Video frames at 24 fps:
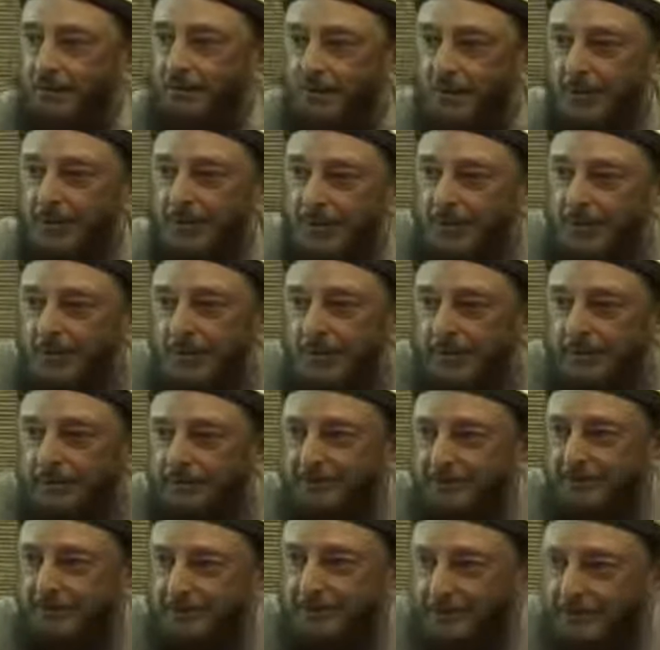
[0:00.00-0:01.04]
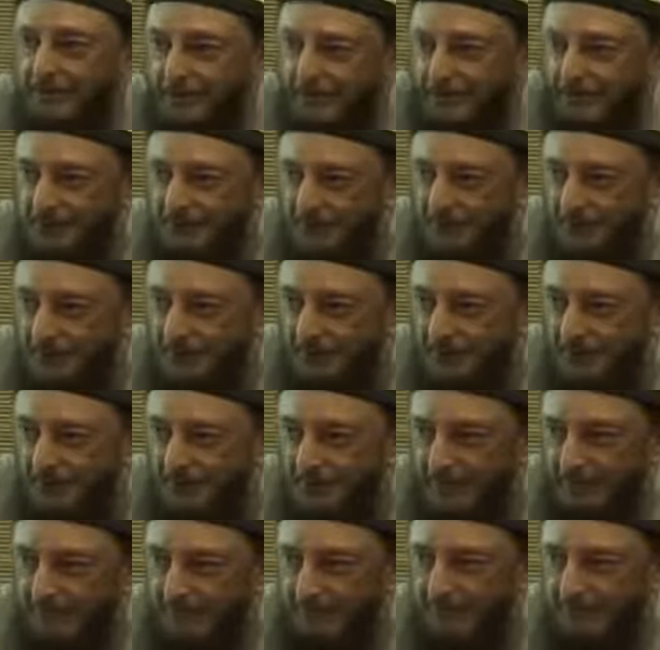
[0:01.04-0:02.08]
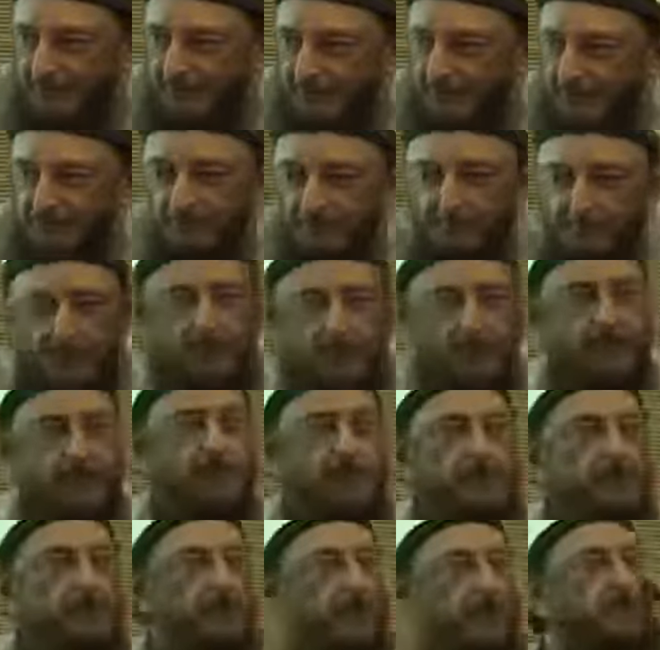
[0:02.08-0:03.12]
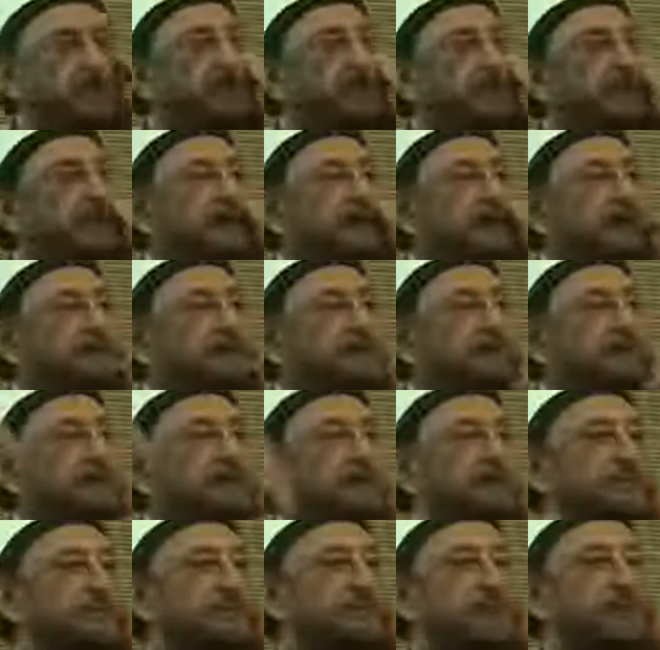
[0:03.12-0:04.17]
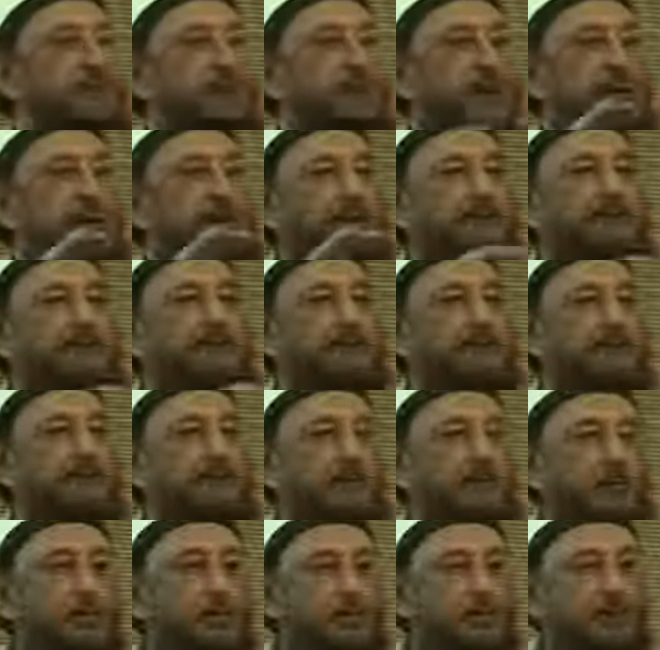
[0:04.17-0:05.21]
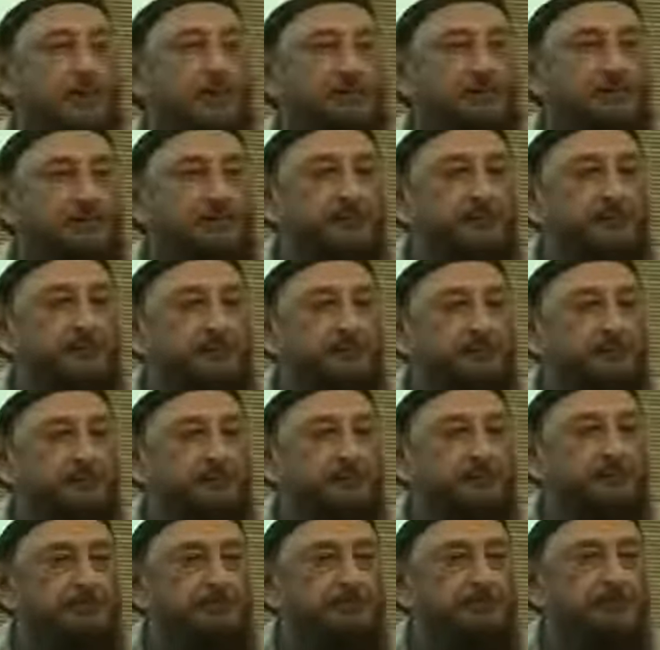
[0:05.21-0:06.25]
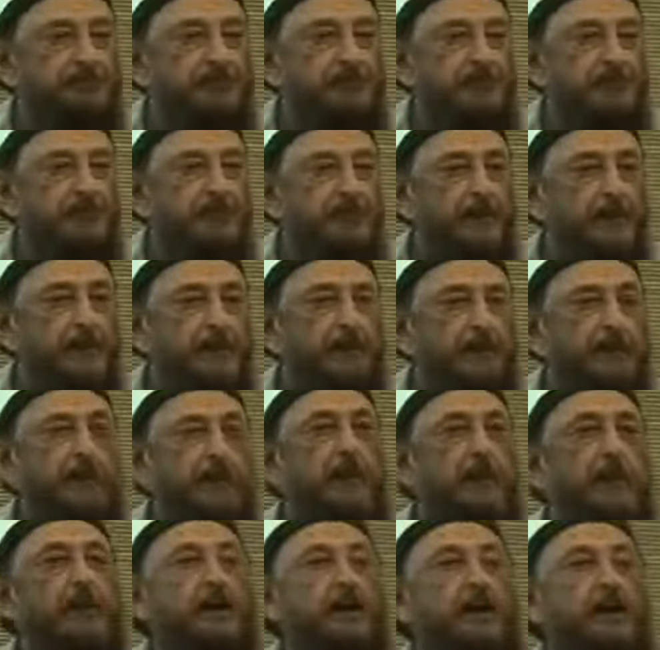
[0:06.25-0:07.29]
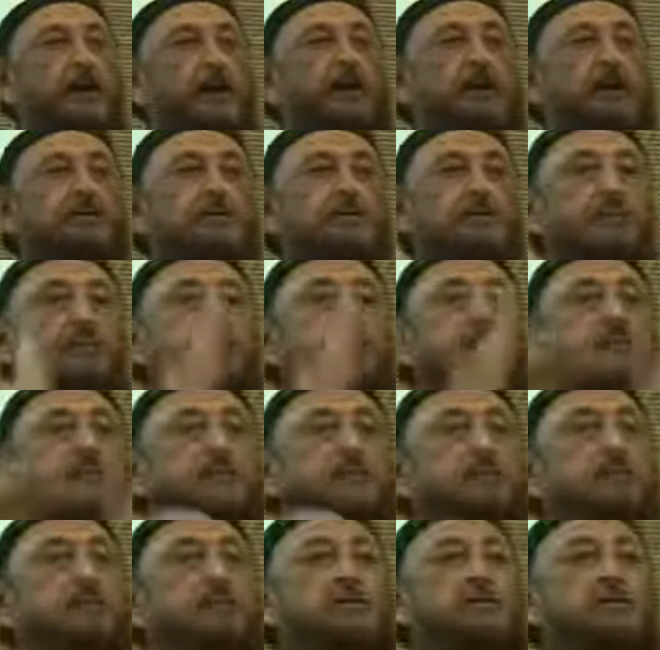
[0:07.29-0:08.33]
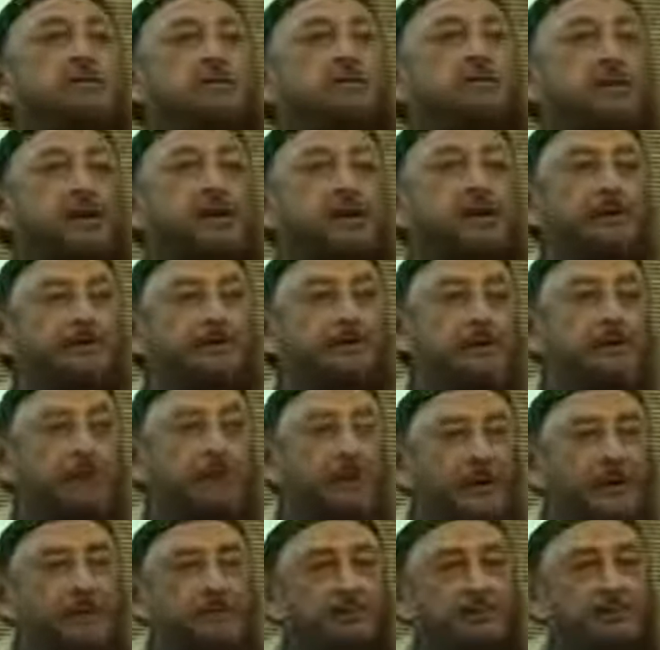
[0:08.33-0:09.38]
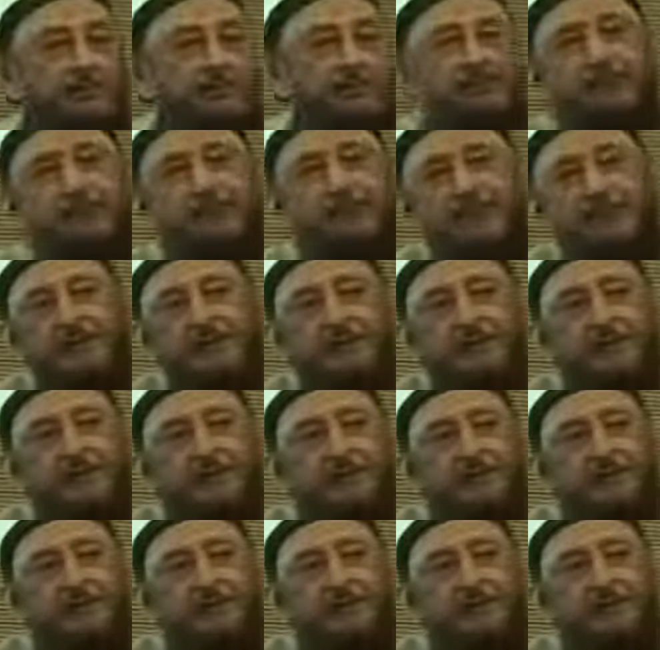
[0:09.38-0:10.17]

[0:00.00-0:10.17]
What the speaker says: with someone who has no choice? The communication from Allah is, she is your wife. Allah has already chosen her as your wife.